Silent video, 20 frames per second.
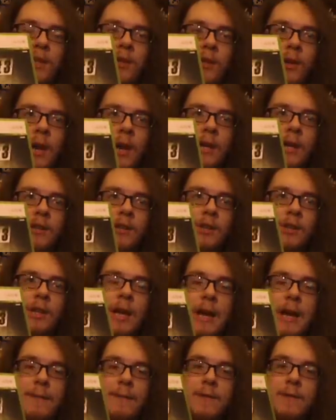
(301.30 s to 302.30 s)
you know, honestly
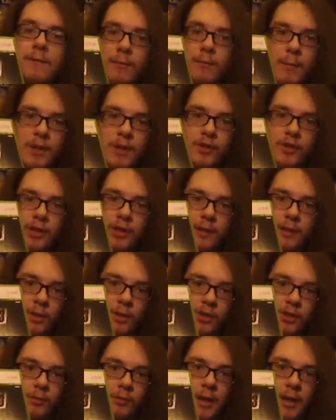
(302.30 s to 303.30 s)
I haven't even mentioned that
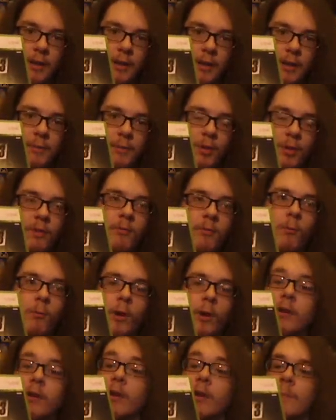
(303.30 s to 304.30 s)
much about. People have been
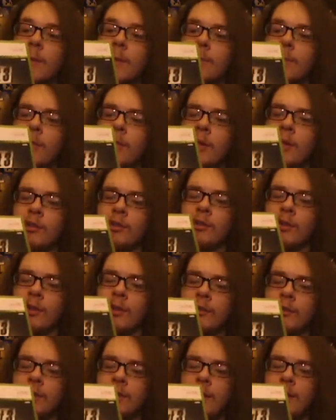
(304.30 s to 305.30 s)
wondering my impressions
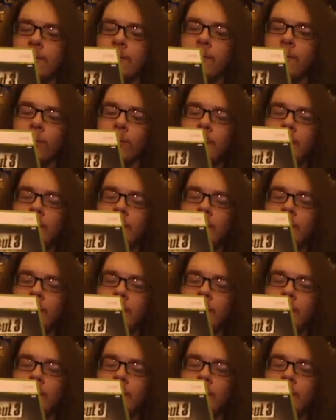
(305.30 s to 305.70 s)
on this game for